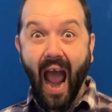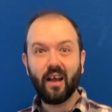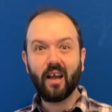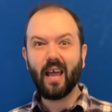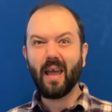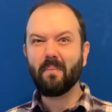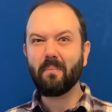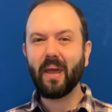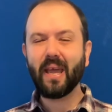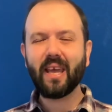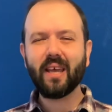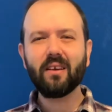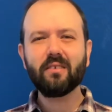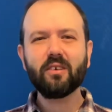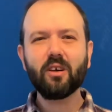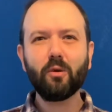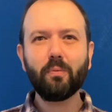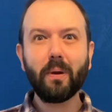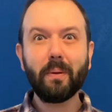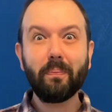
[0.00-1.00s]
Make it a little
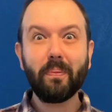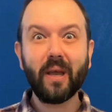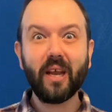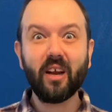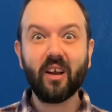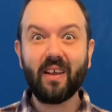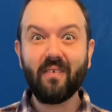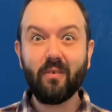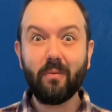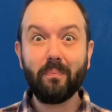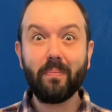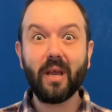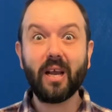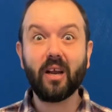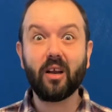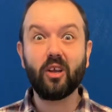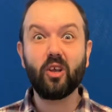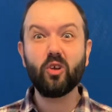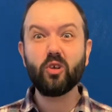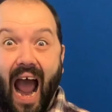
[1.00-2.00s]
bit bigger, even bigger.
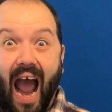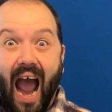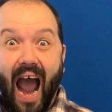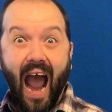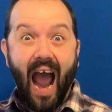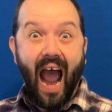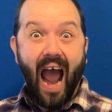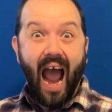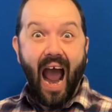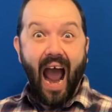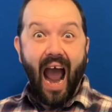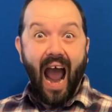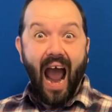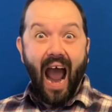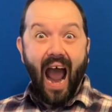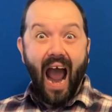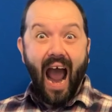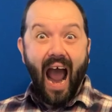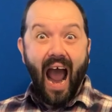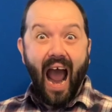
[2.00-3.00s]
Use your whole
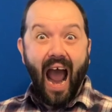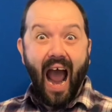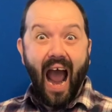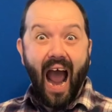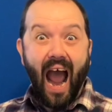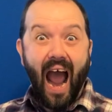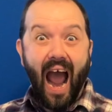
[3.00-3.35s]
body.